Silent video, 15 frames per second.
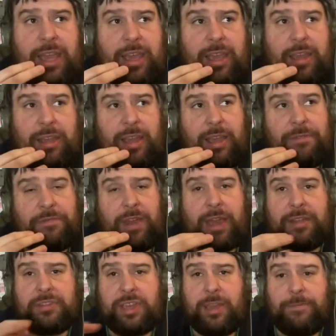if you
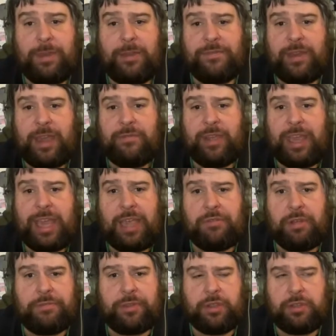had to give me a favourite
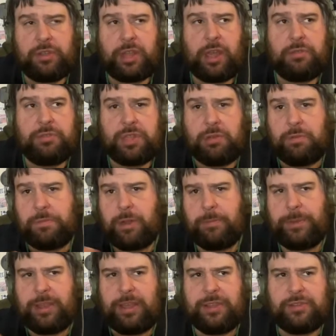era for the Stones, it would probably
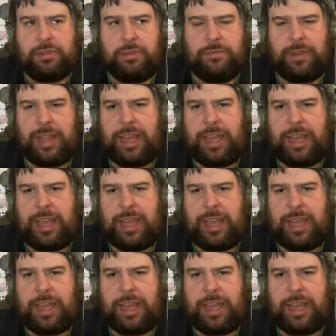be their sort of late